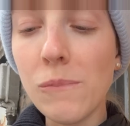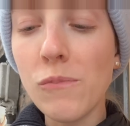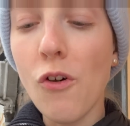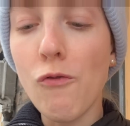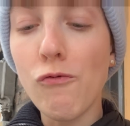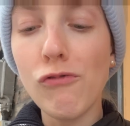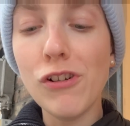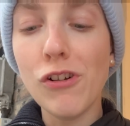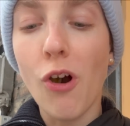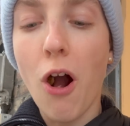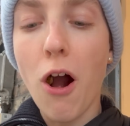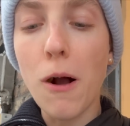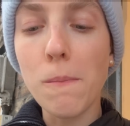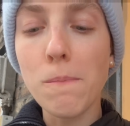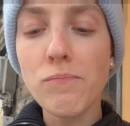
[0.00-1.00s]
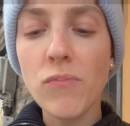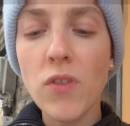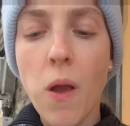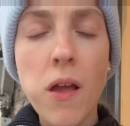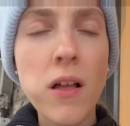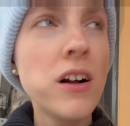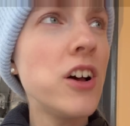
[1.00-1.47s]
It's really hot.
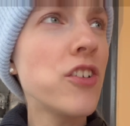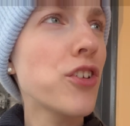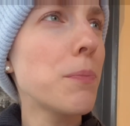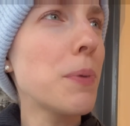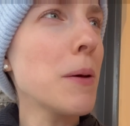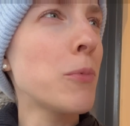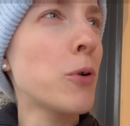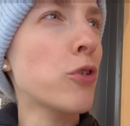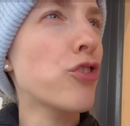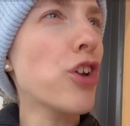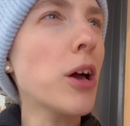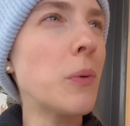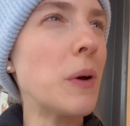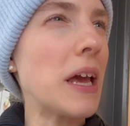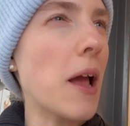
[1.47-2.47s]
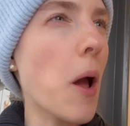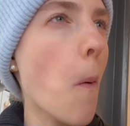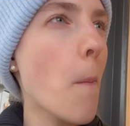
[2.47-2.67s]
It's a bit more doughy.